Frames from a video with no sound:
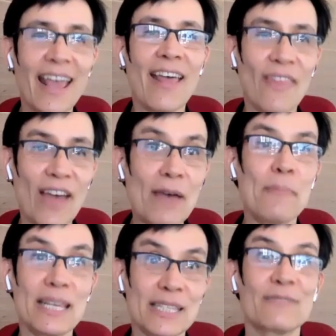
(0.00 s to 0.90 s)
and that
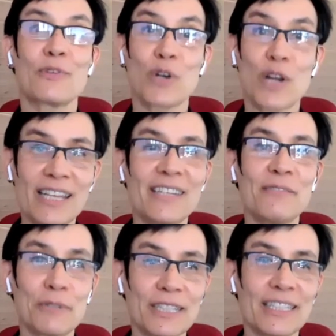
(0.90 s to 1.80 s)
makes the
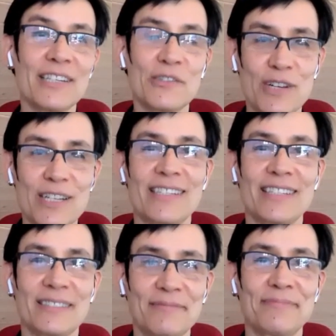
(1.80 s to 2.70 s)
variety really
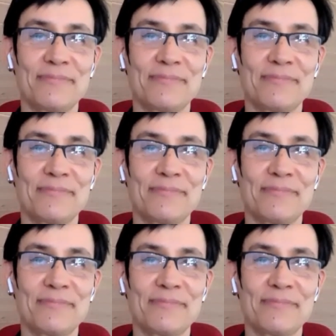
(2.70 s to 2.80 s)
interesting.